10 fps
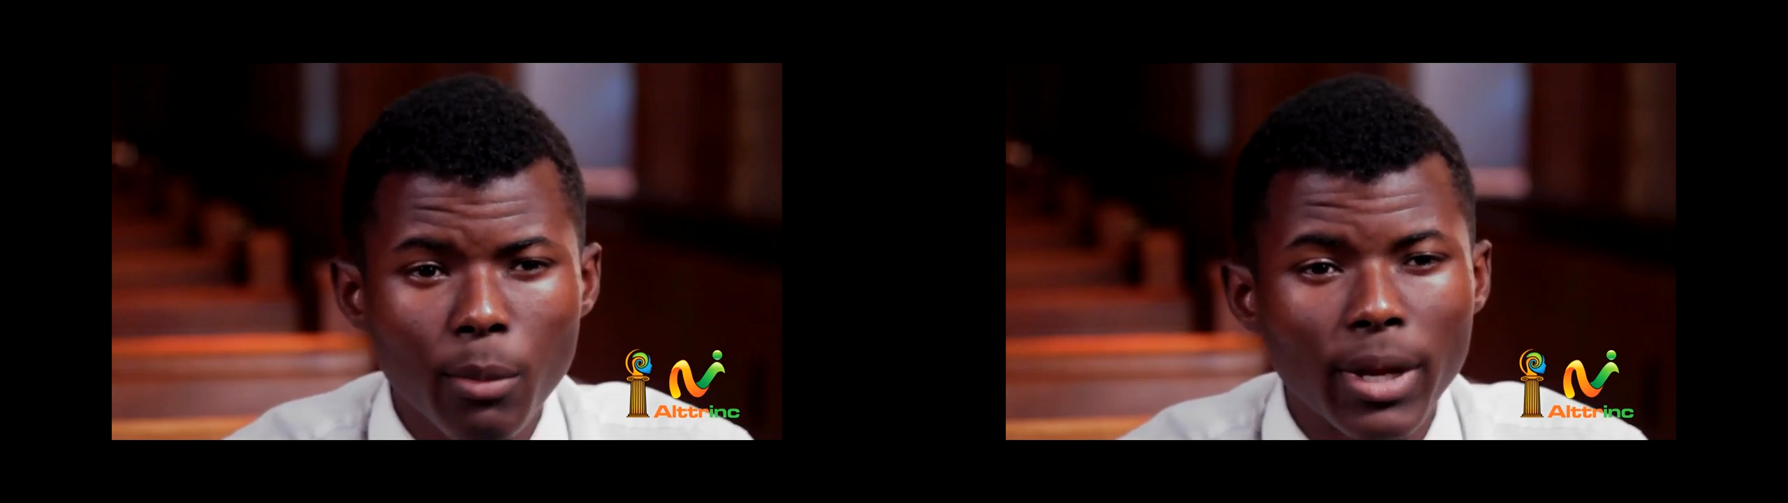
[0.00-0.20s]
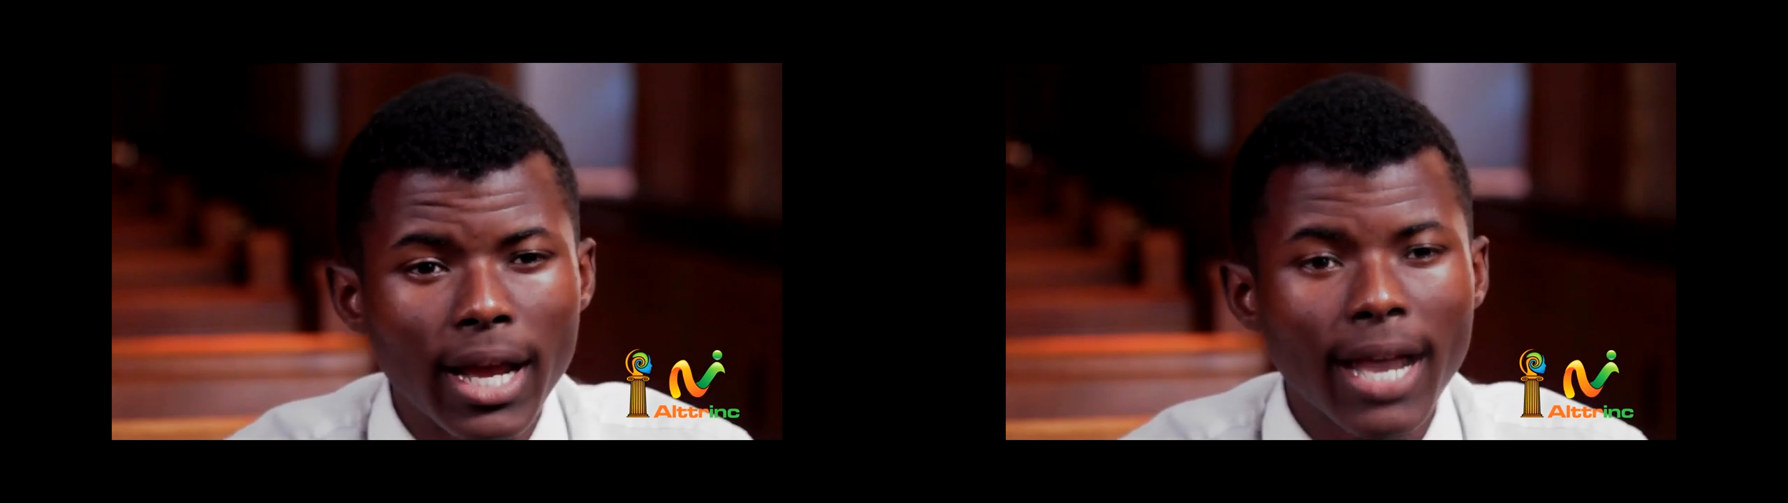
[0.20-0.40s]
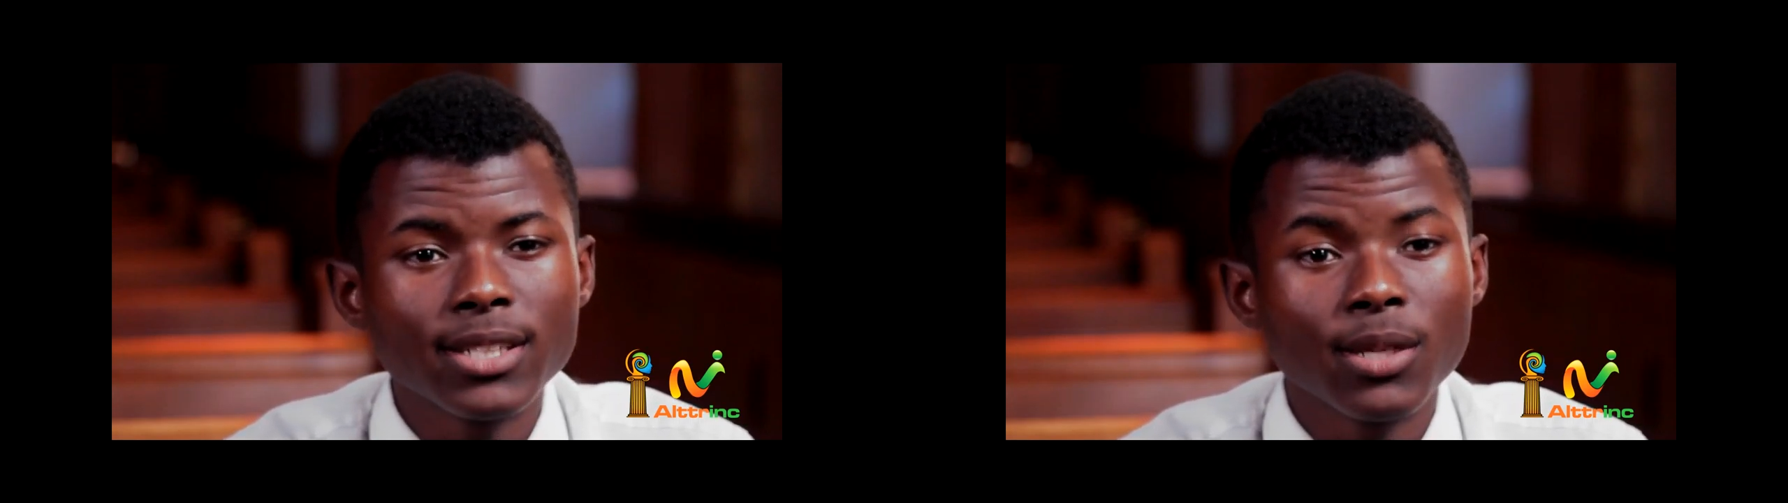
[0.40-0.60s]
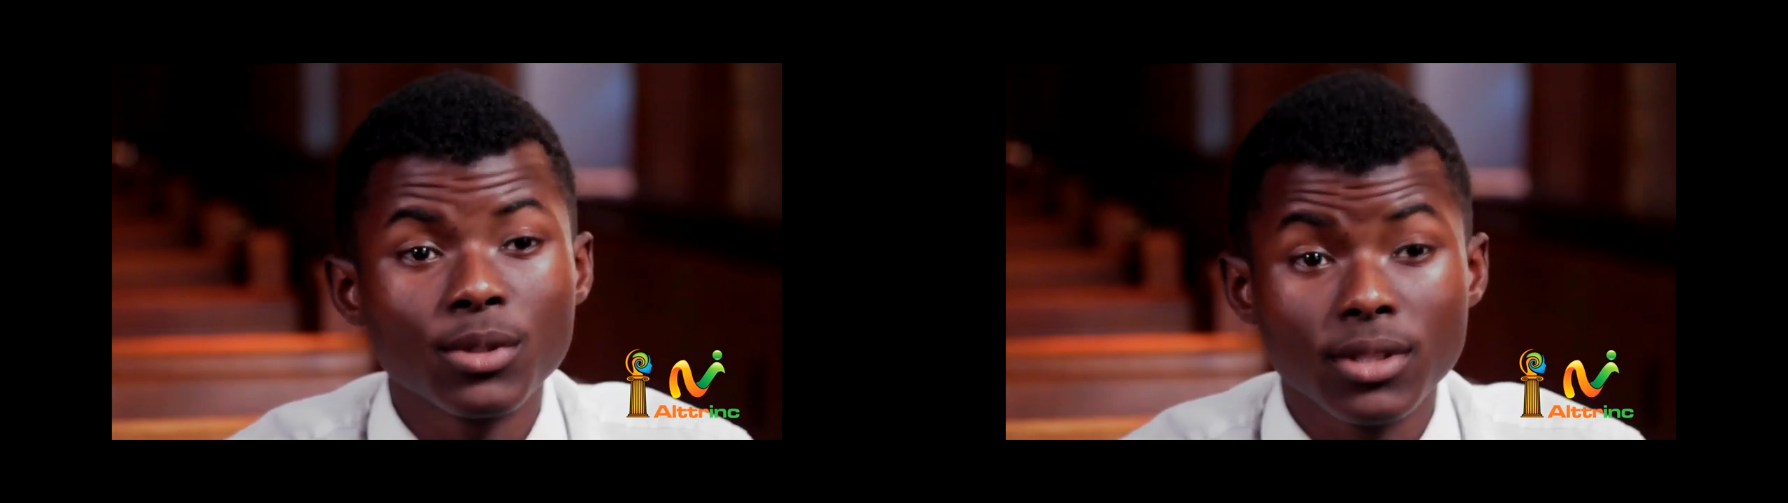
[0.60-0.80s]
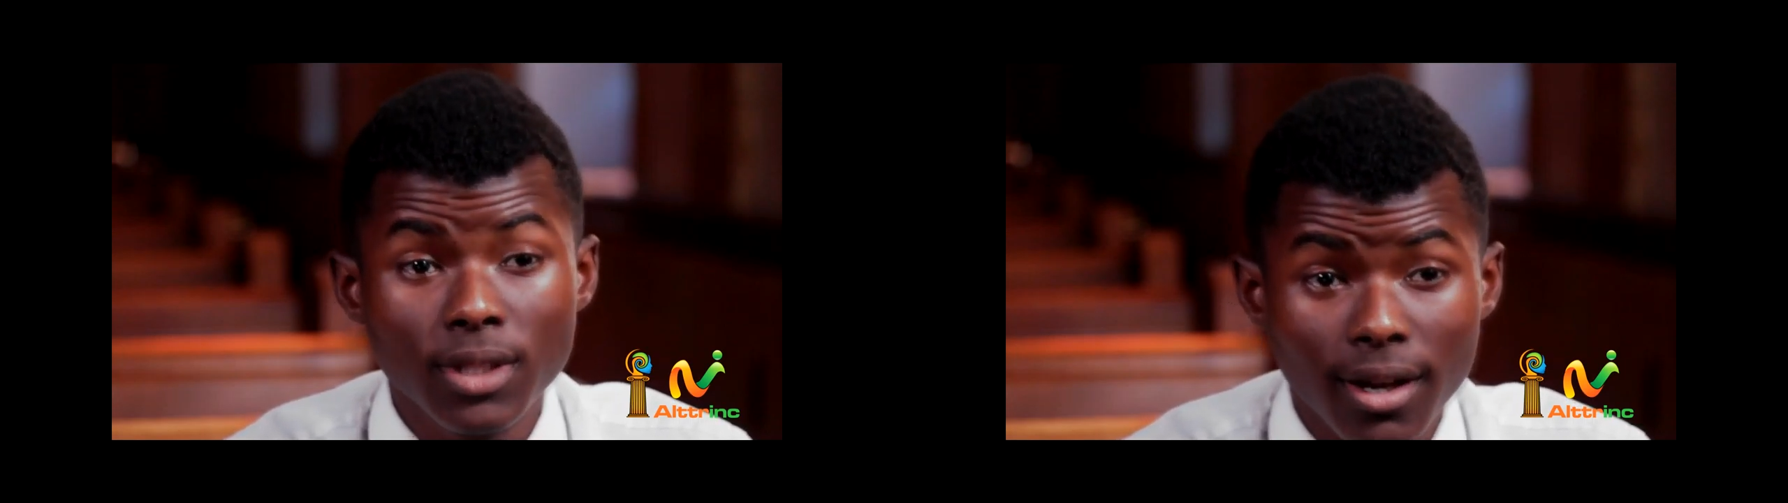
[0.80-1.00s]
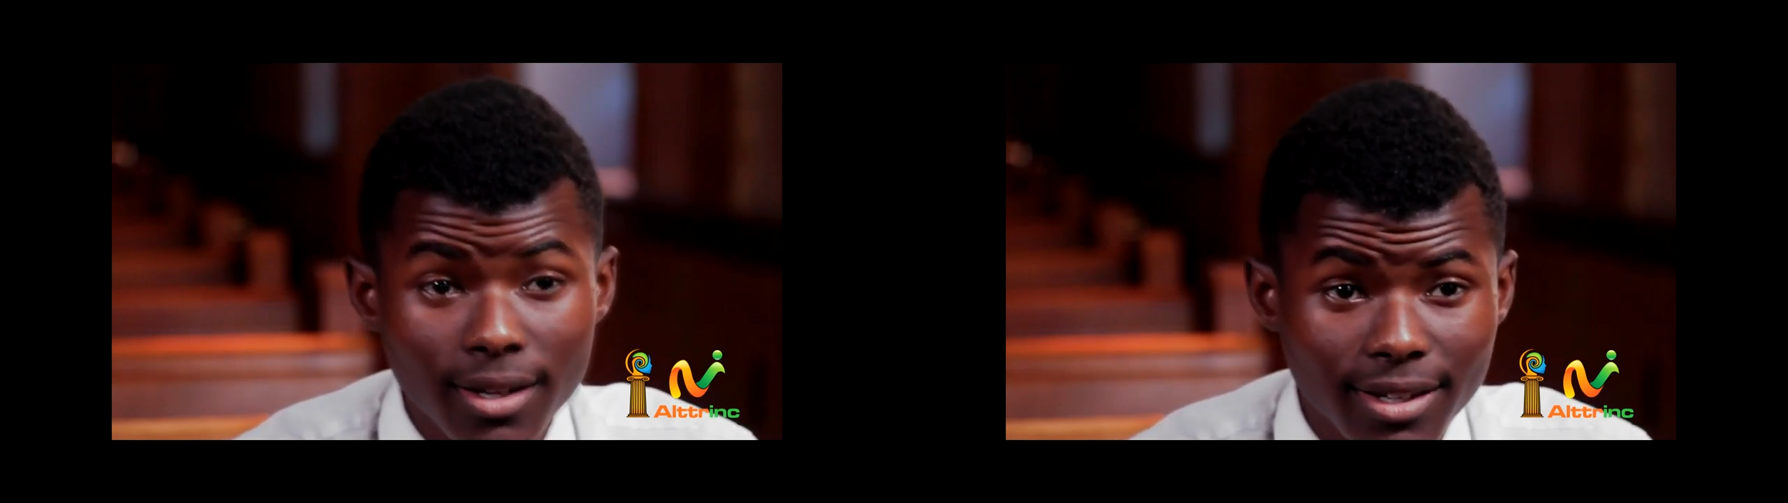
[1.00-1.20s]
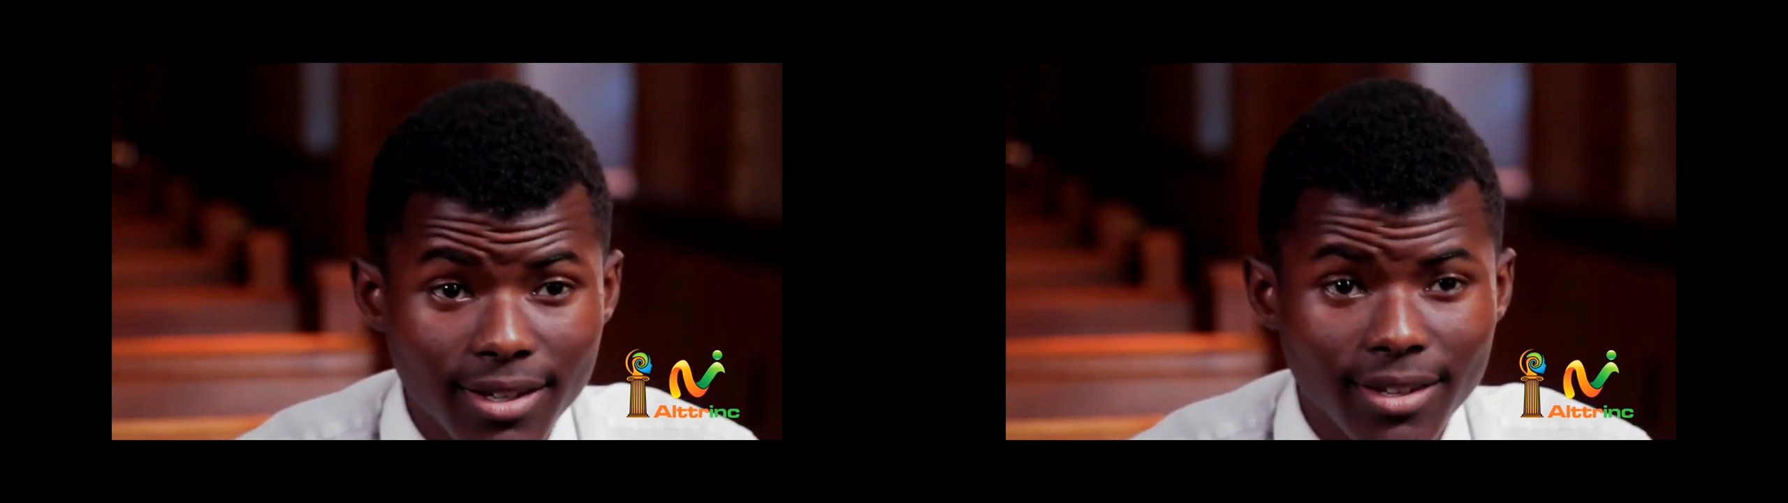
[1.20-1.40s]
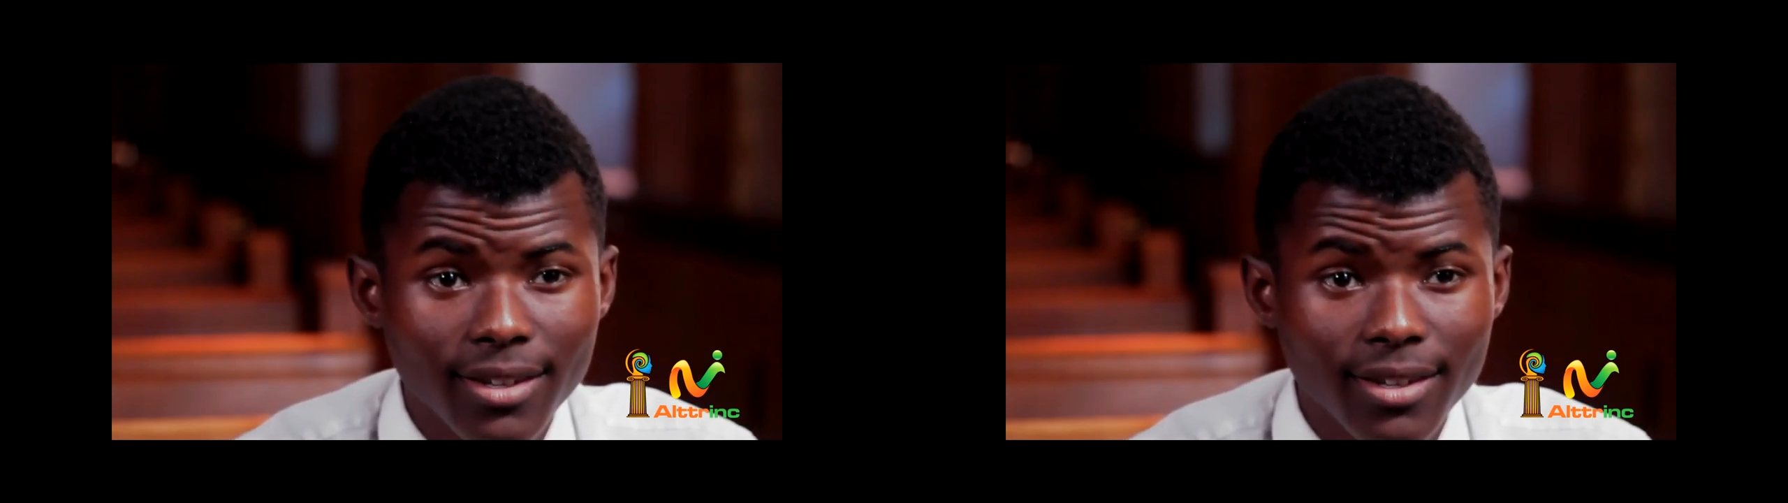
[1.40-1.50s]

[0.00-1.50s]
But as I was talking,